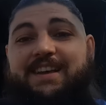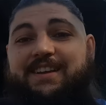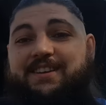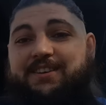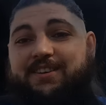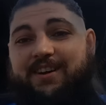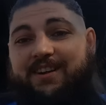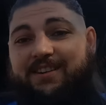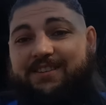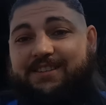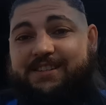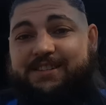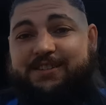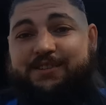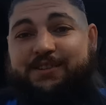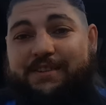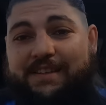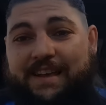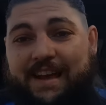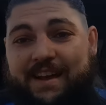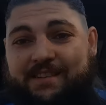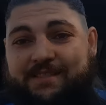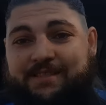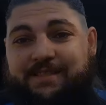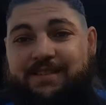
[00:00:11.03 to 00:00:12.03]
Y'all are still
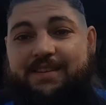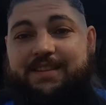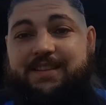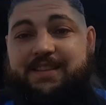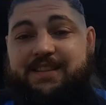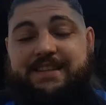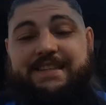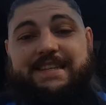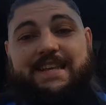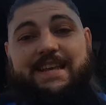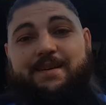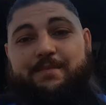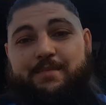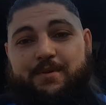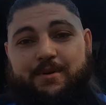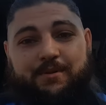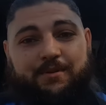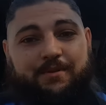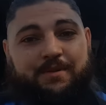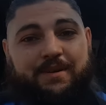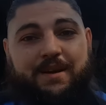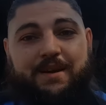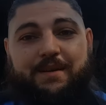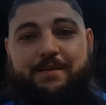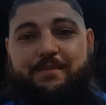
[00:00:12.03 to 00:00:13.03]
doubting the Temu,
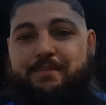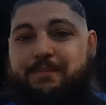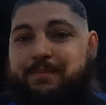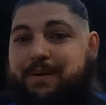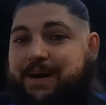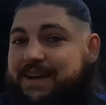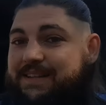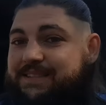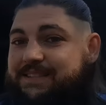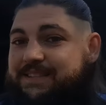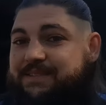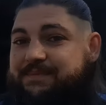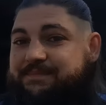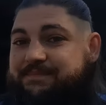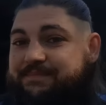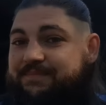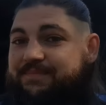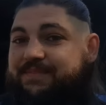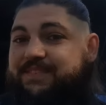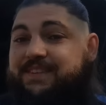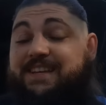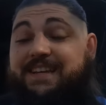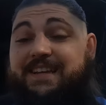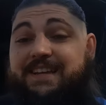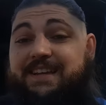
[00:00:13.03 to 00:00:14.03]
but
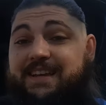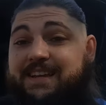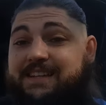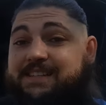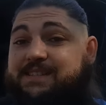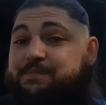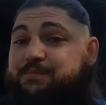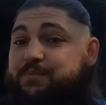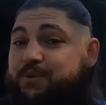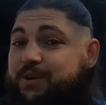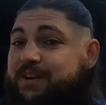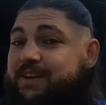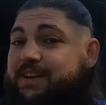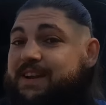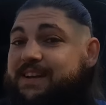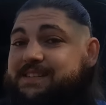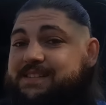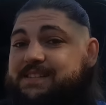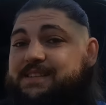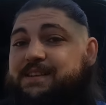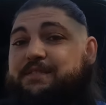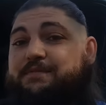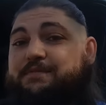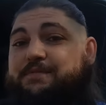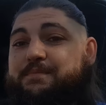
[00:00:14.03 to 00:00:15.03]
you can get some pretty nice
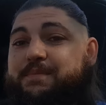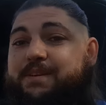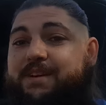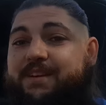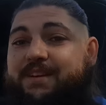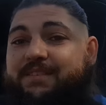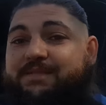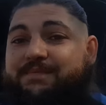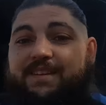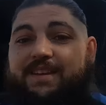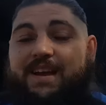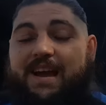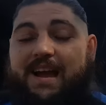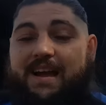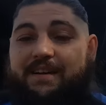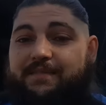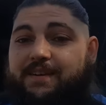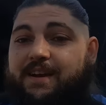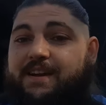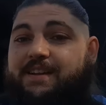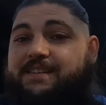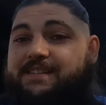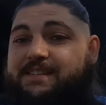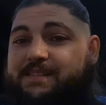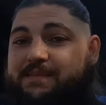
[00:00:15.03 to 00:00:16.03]
stuff from there. I've
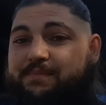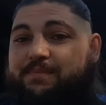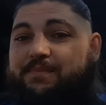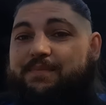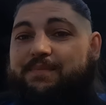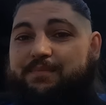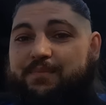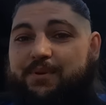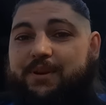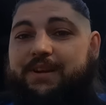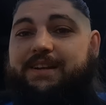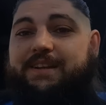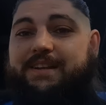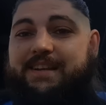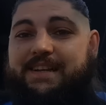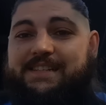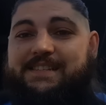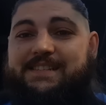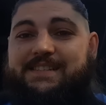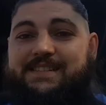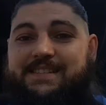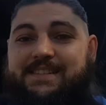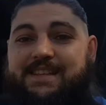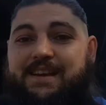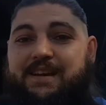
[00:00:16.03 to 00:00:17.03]
gotten some pretty
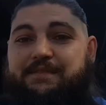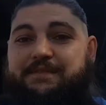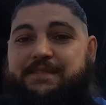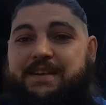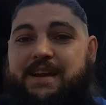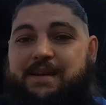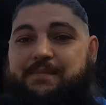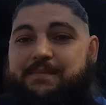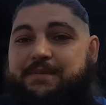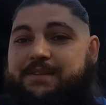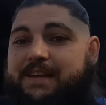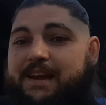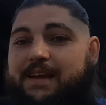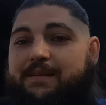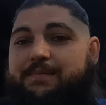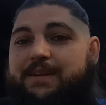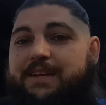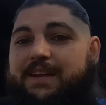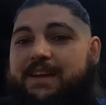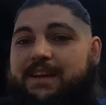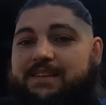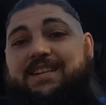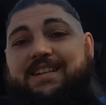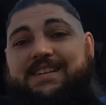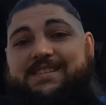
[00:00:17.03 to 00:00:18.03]
decent stuff time and time
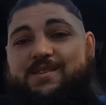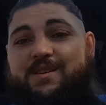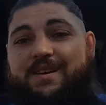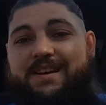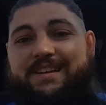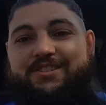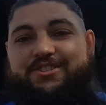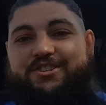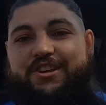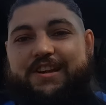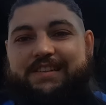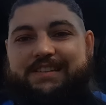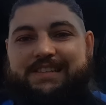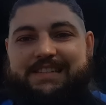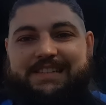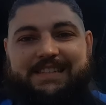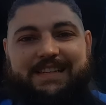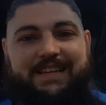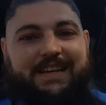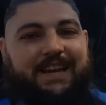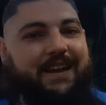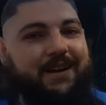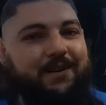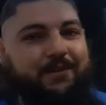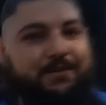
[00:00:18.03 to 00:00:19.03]
again. Let's go ahead and check this
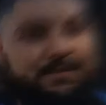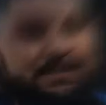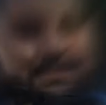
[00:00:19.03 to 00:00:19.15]
thing out.